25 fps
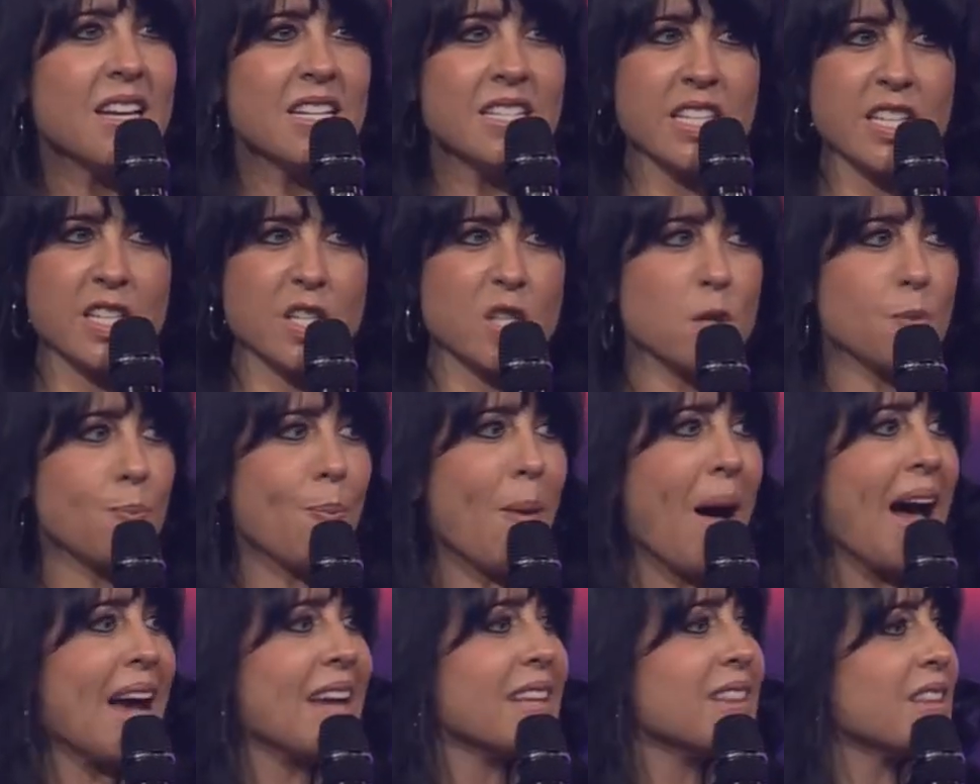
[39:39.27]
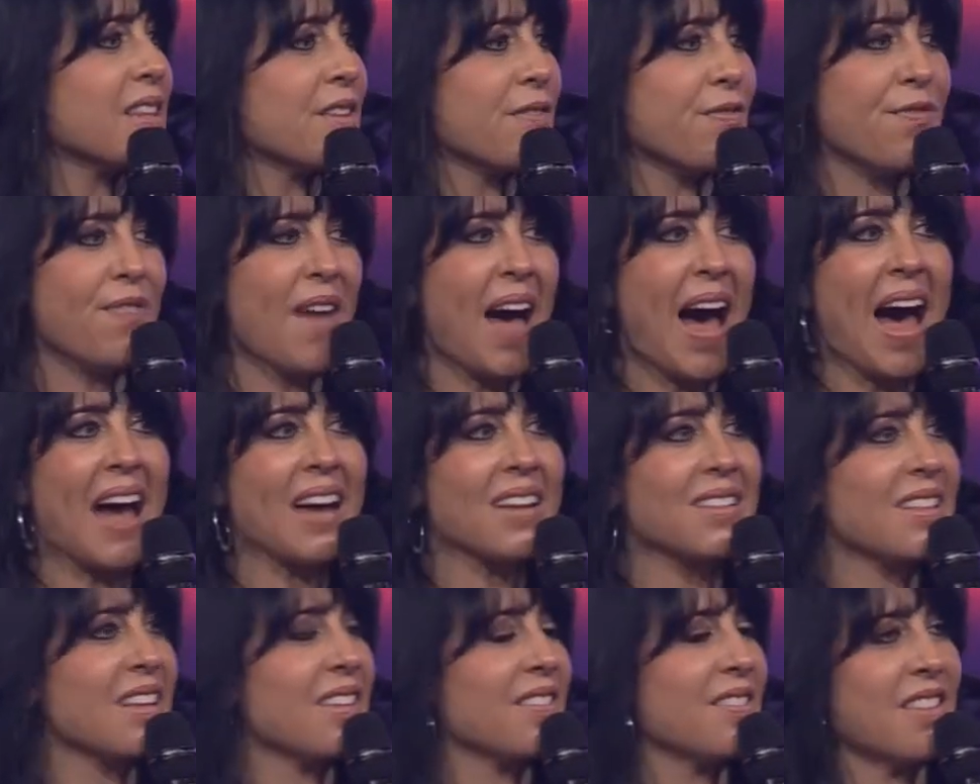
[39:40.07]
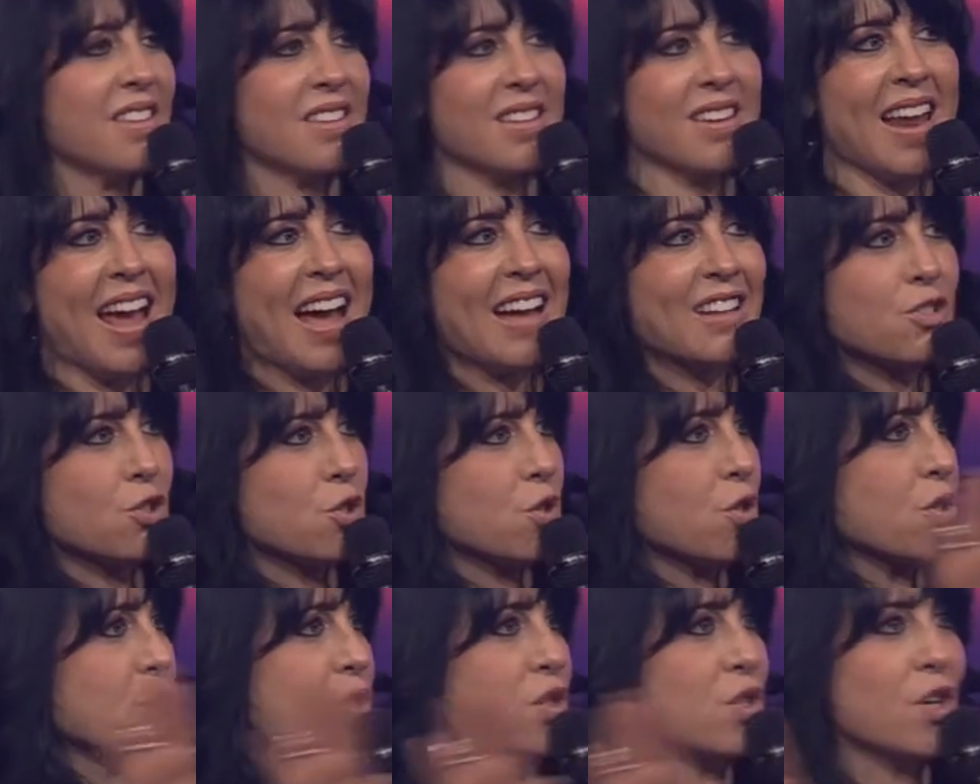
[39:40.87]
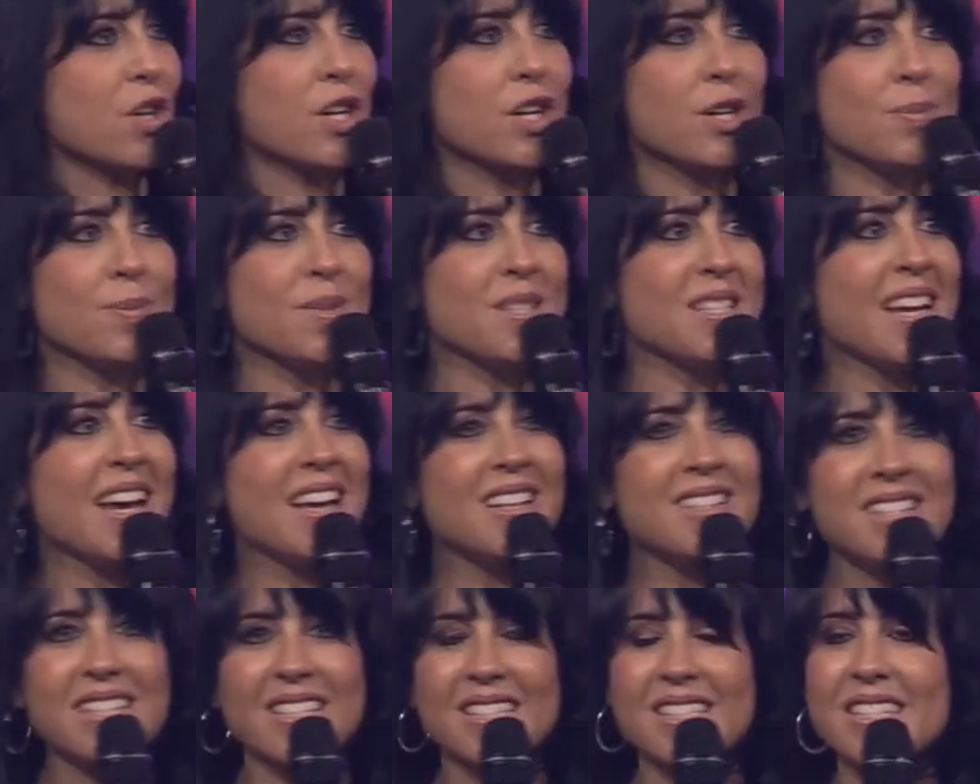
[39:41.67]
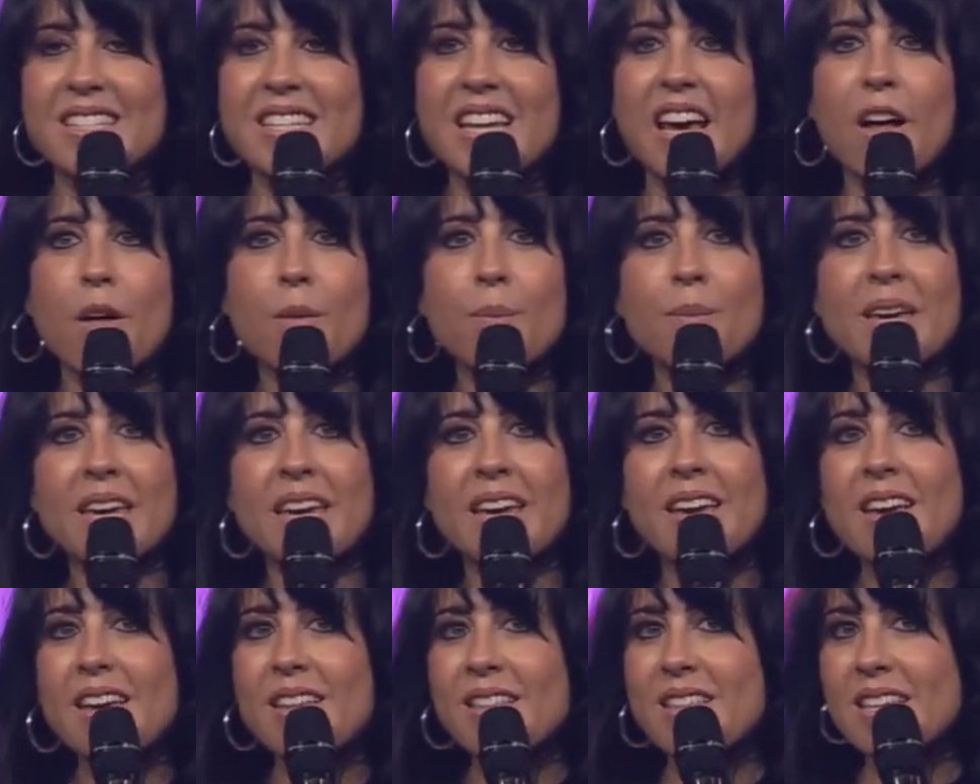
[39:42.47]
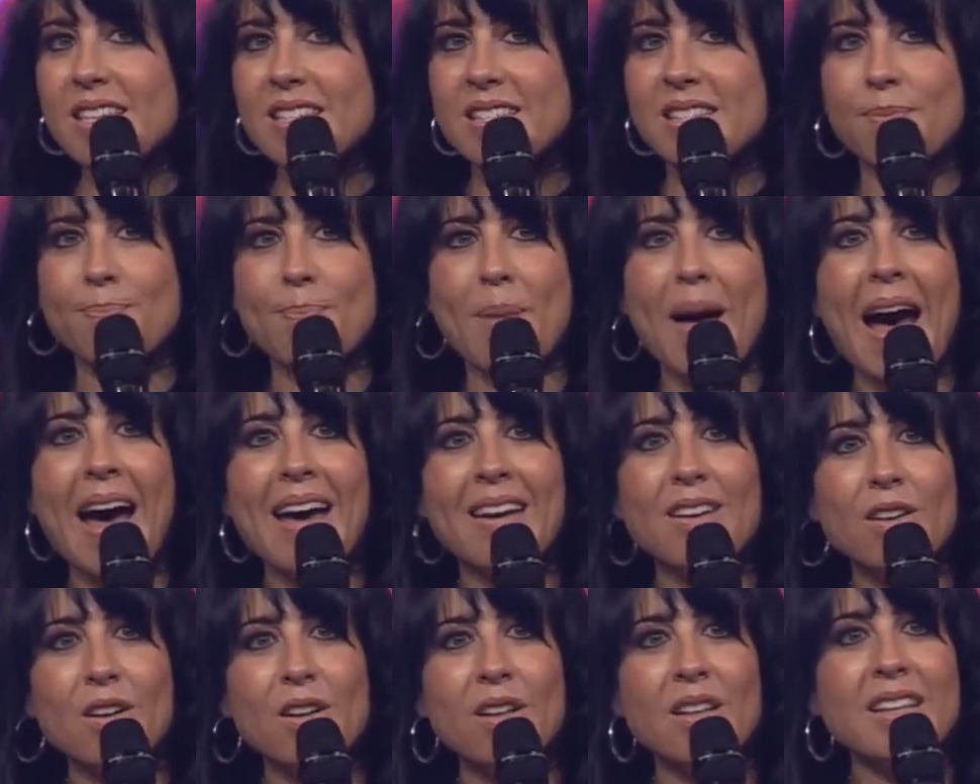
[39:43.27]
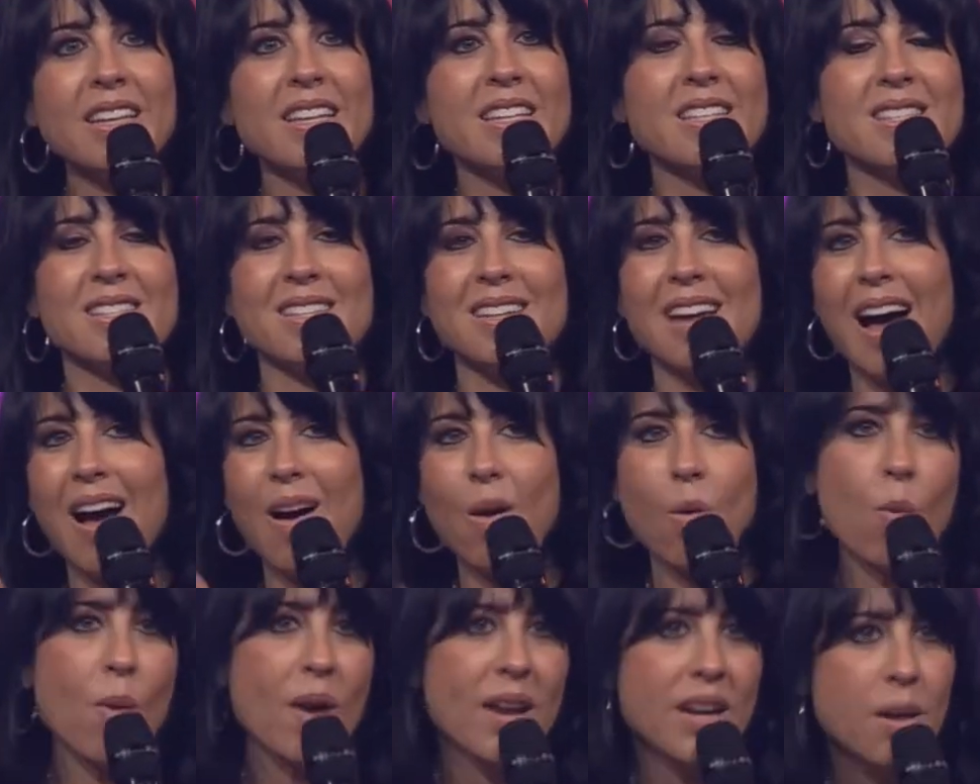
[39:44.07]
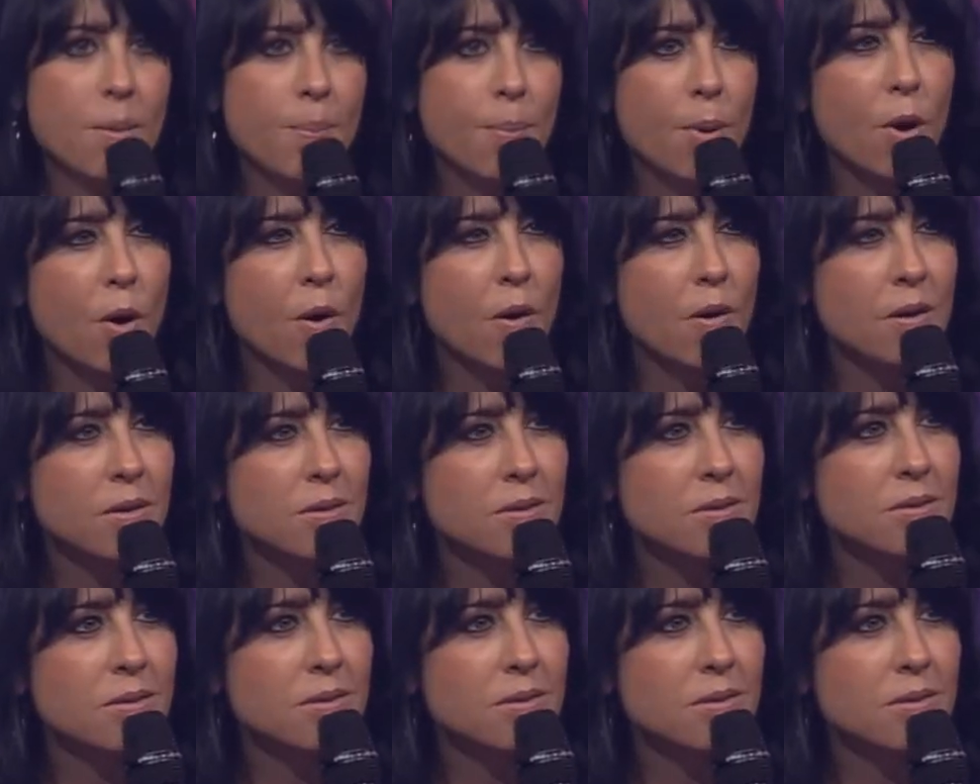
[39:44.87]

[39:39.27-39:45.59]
despite the fact that the natural circumstances tell me this battle is not winnable.